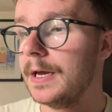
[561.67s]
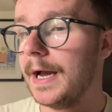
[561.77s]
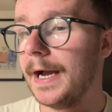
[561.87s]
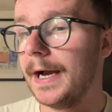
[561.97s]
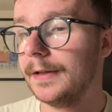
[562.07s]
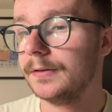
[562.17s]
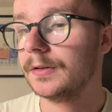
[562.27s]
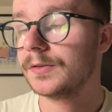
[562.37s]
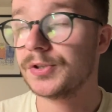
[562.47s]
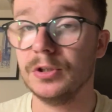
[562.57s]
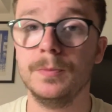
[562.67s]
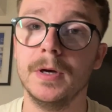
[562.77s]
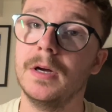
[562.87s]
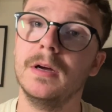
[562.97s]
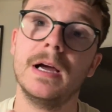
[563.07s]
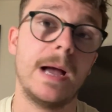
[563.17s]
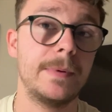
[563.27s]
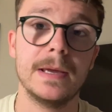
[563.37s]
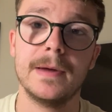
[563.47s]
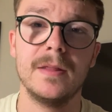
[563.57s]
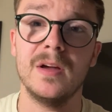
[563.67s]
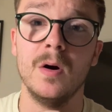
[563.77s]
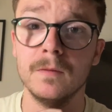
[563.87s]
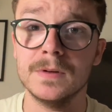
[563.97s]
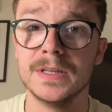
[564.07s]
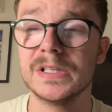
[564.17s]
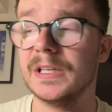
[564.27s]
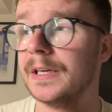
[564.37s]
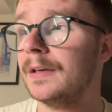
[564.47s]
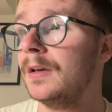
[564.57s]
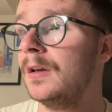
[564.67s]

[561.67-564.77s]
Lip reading: and super happy about that, obviously.